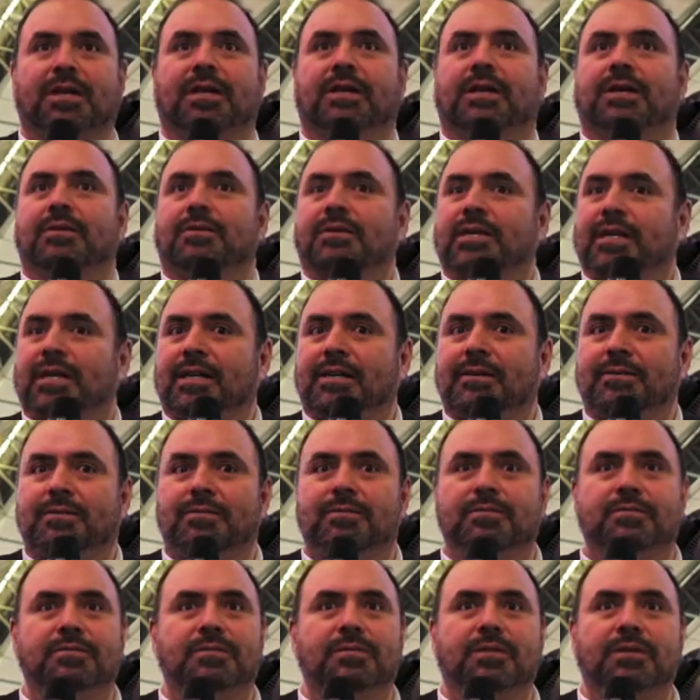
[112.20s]
uh, uh,
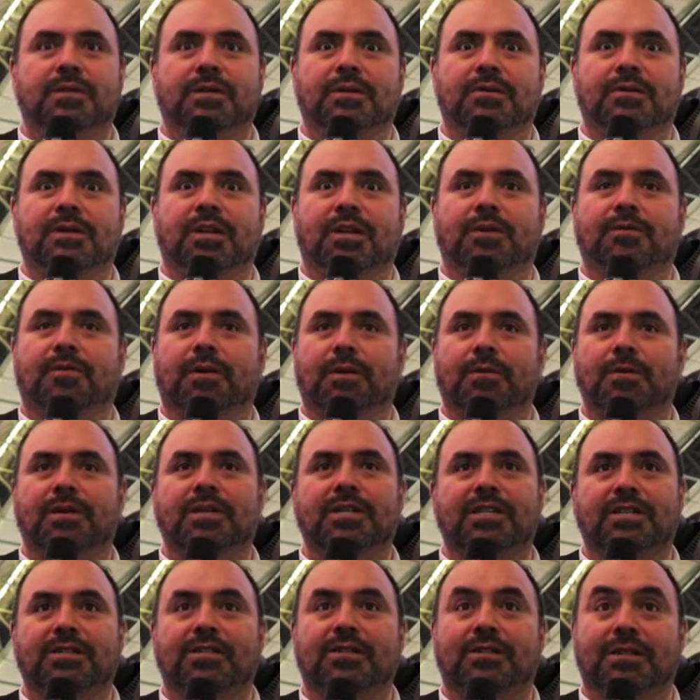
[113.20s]
look forward
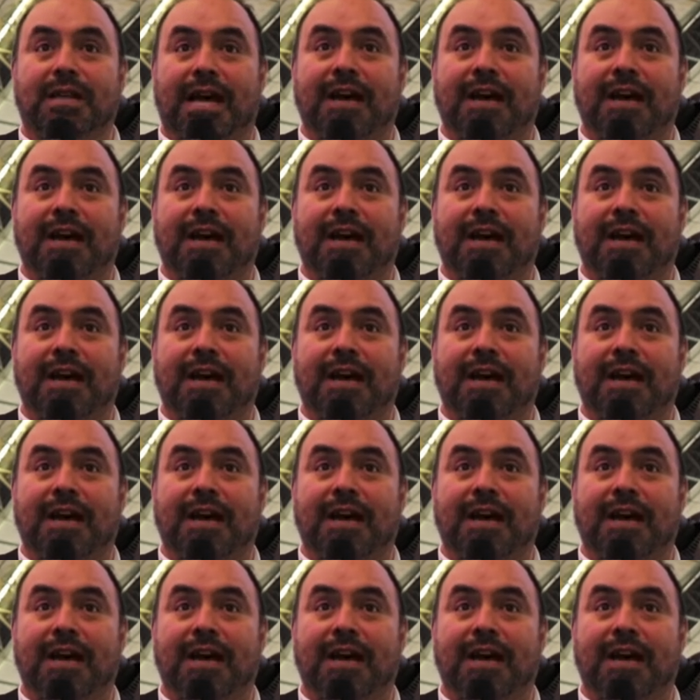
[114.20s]
to, to,